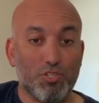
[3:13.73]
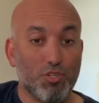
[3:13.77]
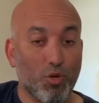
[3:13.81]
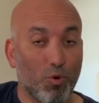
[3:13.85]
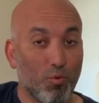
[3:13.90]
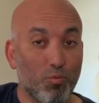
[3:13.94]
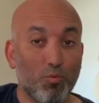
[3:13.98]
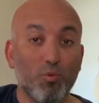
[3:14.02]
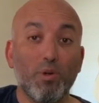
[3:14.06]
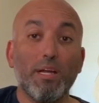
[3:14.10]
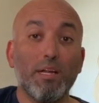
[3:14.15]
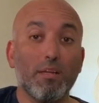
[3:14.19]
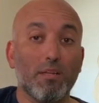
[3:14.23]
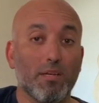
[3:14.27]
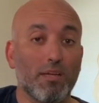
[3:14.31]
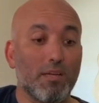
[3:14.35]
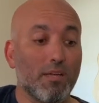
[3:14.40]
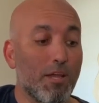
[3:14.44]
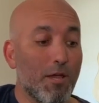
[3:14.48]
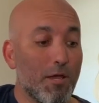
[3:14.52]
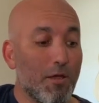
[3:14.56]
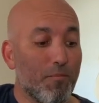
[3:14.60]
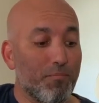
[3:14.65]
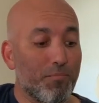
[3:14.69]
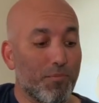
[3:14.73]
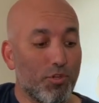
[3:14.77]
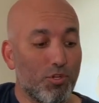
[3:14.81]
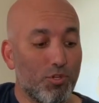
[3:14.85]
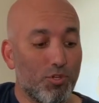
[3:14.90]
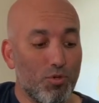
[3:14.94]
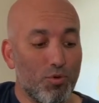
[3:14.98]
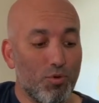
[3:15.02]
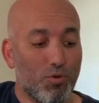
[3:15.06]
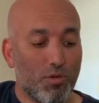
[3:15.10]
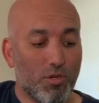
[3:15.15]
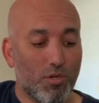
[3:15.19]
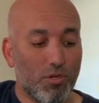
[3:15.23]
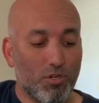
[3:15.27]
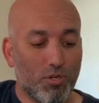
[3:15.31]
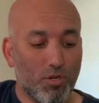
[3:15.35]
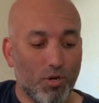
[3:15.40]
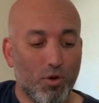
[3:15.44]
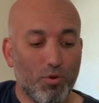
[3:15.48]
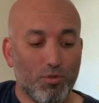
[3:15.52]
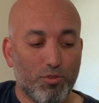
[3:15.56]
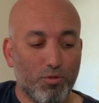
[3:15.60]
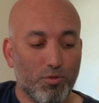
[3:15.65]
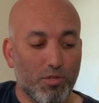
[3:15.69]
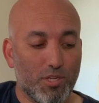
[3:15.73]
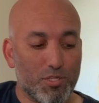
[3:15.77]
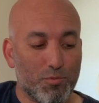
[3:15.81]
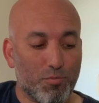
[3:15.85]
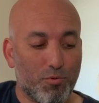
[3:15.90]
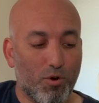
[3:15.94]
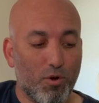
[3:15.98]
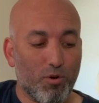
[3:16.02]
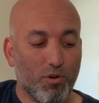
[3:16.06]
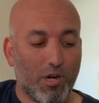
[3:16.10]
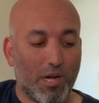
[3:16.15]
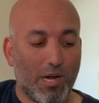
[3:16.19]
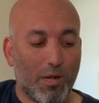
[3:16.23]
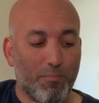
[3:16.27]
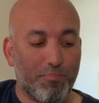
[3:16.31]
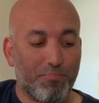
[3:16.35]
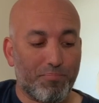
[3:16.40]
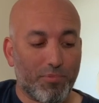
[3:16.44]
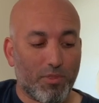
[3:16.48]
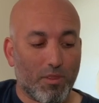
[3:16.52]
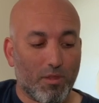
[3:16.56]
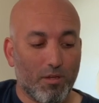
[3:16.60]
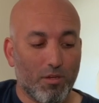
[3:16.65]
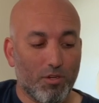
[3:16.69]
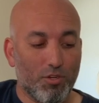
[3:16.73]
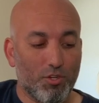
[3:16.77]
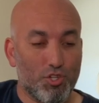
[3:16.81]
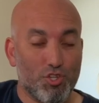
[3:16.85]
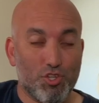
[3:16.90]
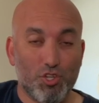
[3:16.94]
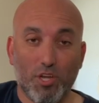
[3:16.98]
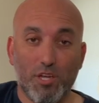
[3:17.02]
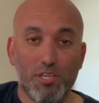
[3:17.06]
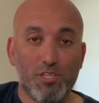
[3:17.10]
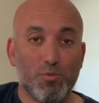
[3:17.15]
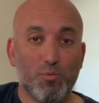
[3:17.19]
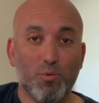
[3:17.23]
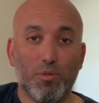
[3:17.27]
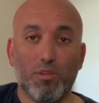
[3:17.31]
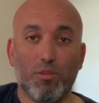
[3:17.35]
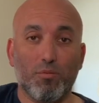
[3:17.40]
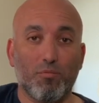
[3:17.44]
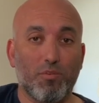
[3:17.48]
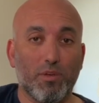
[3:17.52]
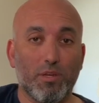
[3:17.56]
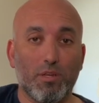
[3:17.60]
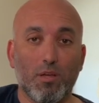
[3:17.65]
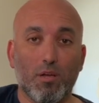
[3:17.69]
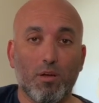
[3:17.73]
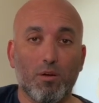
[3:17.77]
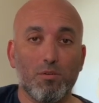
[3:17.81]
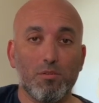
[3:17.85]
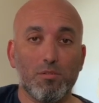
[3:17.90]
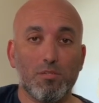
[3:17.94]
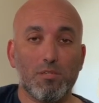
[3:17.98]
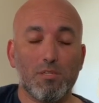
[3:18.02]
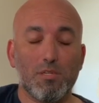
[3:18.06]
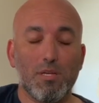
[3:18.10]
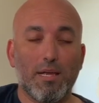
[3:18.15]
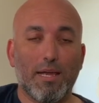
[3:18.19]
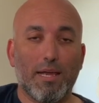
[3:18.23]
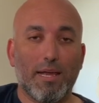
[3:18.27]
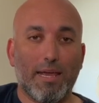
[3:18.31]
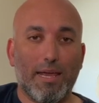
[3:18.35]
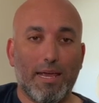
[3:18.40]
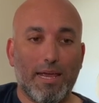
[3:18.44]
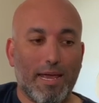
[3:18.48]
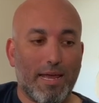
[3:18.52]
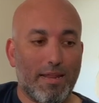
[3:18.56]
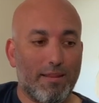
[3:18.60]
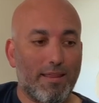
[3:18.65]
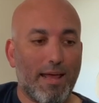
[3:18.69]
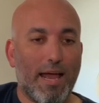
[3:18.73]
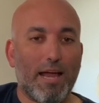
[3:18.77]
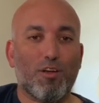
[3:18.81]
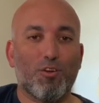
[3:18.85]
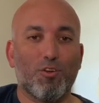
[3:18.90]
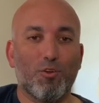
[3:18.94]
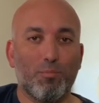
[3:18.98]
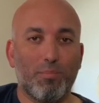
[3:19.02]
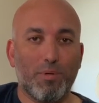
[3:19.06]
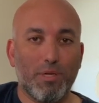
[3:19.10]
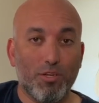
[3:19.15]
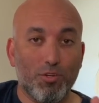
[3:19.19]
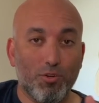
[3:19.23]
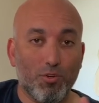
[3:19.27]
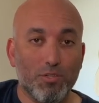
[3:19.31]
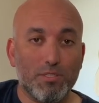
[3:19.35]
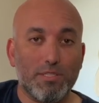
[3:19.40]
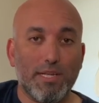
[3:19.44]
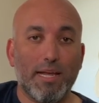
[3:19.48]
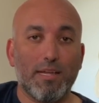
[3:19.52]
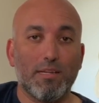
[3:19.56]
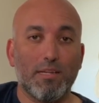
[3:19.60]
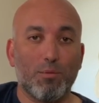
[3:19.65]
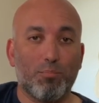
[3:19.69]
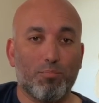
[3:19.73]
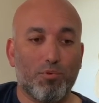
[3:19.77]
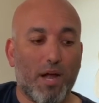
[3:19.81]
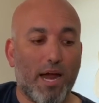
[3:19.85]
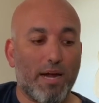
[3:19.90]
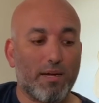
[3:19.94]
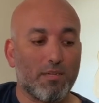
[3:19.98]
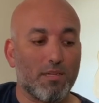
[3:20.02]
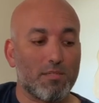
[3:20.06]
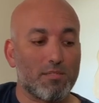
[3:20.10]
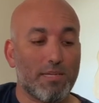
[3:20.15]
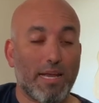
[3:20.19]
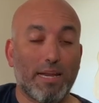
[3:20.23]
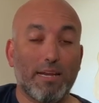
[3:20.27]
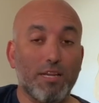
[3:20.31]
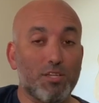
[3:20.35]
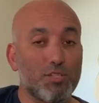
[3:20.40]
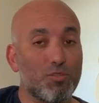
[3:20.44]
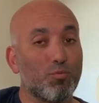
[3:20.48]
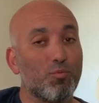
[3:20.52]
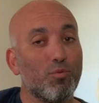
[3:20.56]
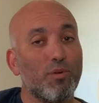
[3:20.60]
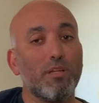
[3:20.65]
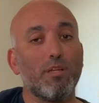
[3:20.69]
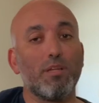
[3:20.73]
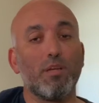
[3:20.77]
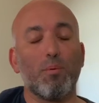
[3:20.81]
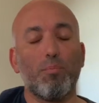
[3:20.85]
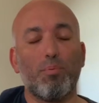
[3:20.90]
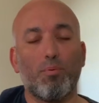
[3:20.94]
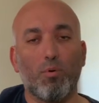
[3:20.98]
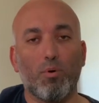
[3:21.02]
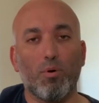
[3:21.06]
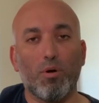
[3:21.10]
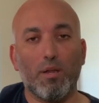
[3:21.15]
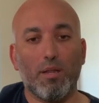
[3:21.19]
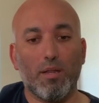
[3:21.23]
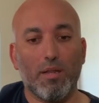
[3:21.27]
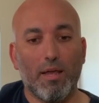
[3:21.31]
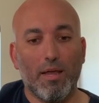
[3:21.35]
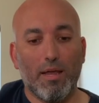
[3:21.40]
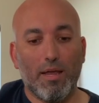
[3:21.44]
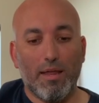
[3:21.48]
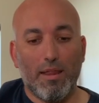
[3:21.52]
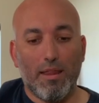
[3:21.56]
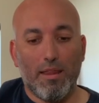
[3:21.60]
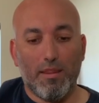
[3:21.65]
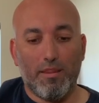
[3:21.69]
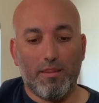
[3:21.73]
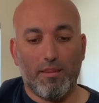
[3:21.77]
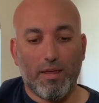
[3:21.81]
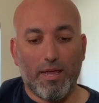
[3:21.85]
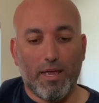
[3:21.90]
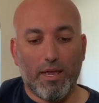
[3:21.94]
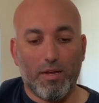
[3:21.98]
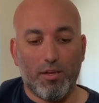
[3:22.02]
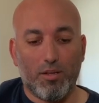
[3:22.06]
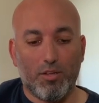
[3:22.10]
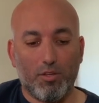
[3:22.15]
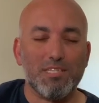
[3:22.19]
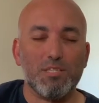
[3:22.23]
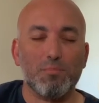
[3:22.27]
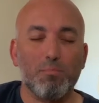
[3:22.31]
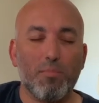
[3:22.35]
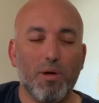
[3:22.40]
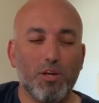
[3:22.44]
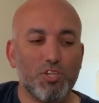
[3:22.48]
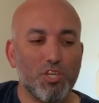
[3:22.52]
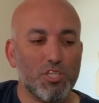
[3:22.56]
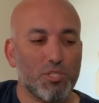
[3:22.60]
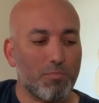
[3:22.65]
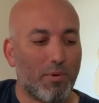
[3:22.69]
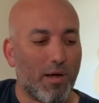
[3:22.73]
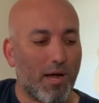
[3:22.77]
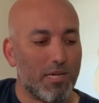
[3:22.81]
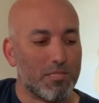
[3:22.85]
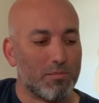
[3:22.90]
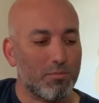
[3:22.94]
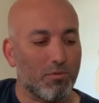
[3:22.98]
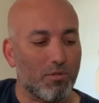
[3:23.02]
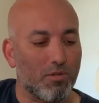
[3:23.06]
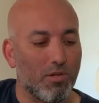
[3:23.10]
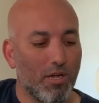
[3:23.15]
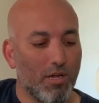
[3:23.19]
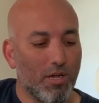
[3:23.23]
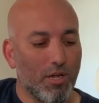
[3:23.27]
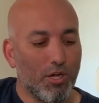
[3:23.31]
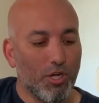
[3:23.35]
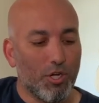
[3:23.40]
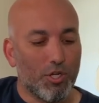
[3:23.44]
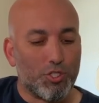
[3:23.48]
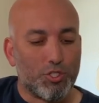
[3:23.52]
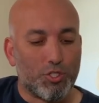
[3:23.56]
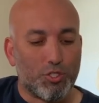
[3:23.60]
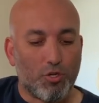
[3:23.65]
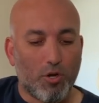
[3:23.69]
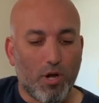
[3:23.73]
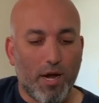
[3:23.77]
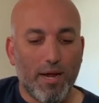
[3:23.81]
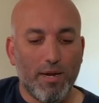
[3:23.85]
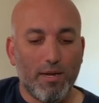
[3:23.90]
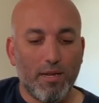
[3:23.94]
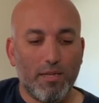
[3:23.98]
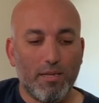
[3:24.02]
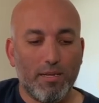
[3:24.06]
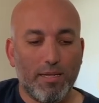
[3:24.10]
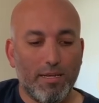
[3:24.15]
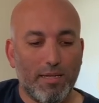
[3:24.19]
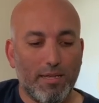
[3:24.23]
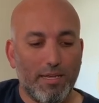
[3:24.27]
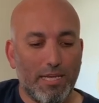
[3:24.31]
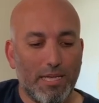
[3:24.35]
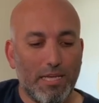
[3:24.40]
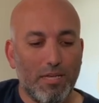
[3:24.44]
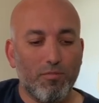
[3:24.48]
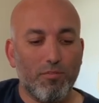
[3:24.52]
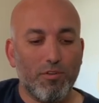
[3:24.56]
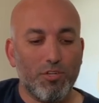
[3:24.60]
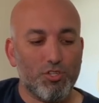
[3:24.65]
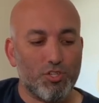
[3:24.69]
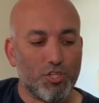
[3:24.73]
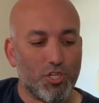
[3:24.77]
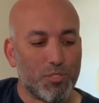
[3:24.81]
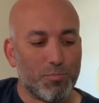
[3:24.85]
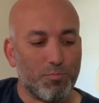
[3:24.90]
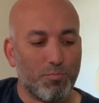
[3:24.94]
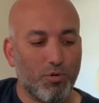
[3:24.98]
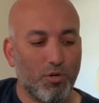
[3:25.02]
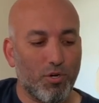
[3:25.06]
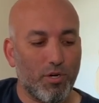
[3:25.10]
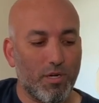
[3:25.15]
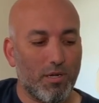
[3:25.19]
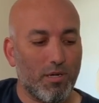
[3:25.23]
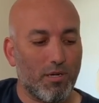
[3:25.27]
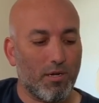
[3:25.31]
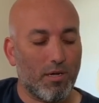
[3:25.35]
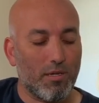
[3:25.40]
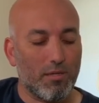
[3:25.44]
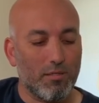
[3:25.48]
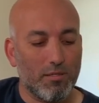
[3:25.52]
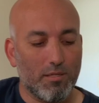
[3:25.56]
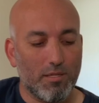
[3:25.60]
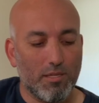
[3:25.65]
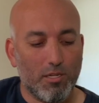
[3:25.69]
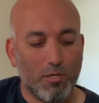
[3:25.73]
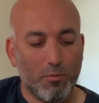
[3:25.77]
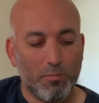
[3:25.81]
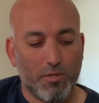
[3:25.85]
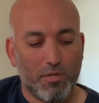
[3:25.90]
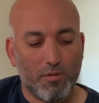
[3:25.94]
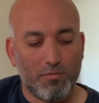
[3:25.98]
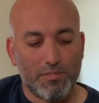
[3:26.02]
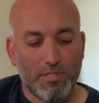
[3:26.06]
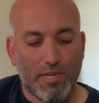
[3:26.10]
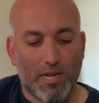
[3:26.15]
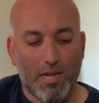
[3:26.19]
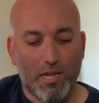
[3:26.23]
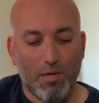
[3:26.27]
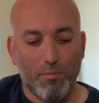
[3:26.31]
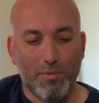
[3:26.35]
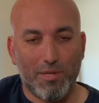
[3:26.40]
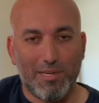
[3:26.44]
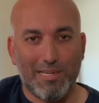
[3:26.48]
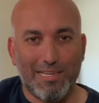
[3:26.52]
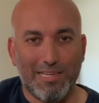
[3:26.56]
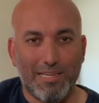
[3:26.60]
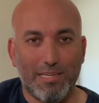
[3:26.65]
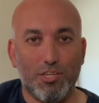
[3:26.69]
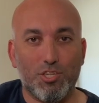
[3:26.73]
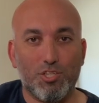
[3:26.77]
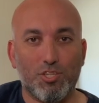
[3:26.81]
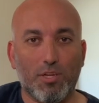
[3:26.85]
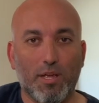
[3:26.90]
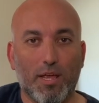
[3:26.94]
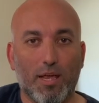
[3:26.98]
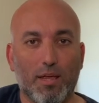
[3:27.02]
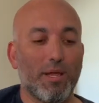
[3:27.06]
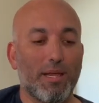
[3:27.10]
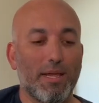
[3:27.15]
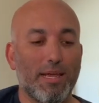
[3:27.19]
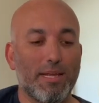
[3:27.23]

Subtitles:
So really, you could go through this program just with the videos, and that could be your daily practice. And it's really important that, as much as possible, try to even just put a little bit of time in each day.